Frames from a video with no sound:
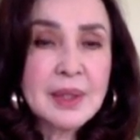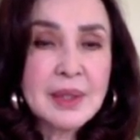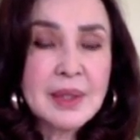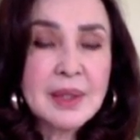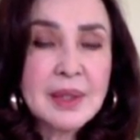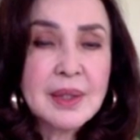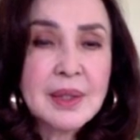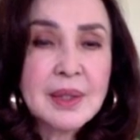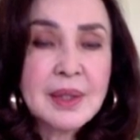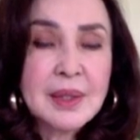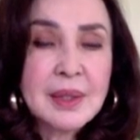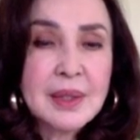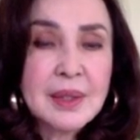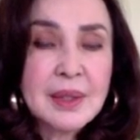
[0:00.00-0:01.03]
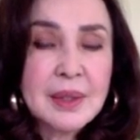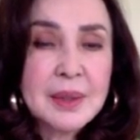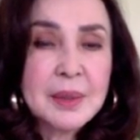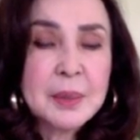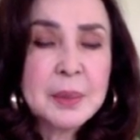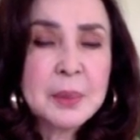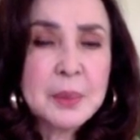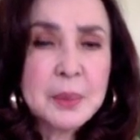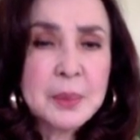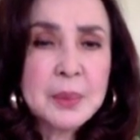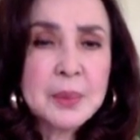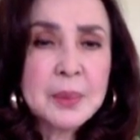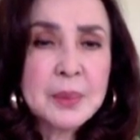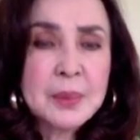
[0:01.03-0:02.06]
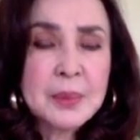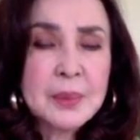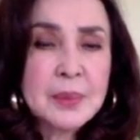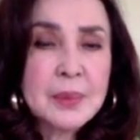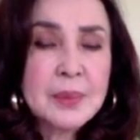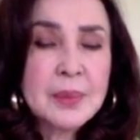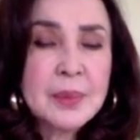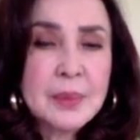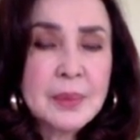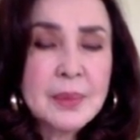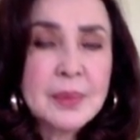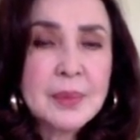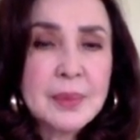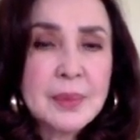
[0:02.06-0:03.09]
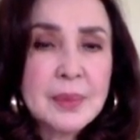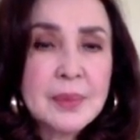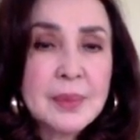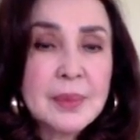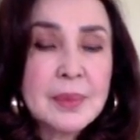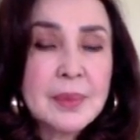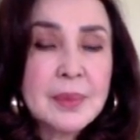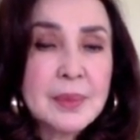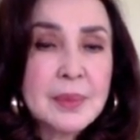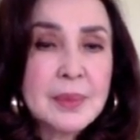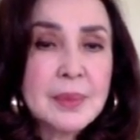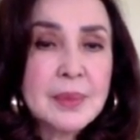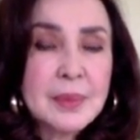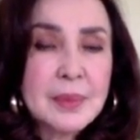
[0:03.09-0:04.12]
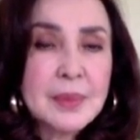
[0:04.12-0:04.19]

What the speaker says: (silent)